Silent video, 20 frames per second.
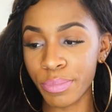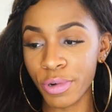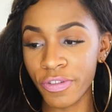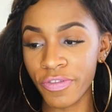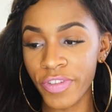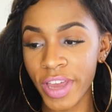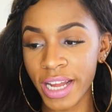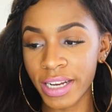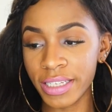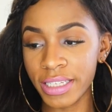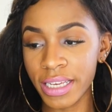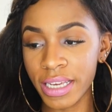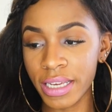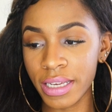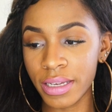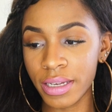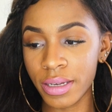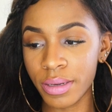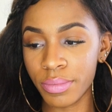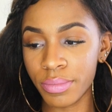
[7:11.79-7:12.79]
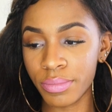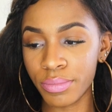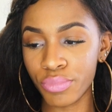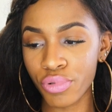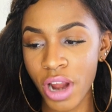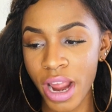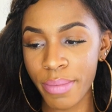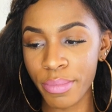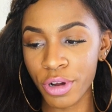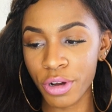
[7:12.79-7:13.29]
Perfecting
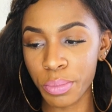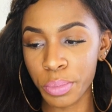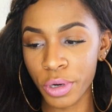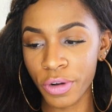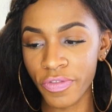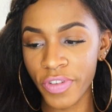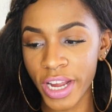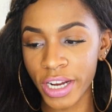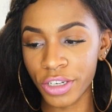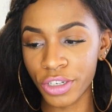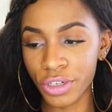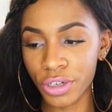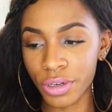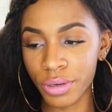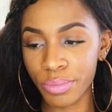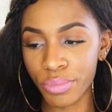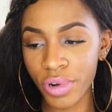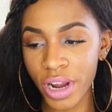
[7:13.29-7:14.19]
Primer, Perfector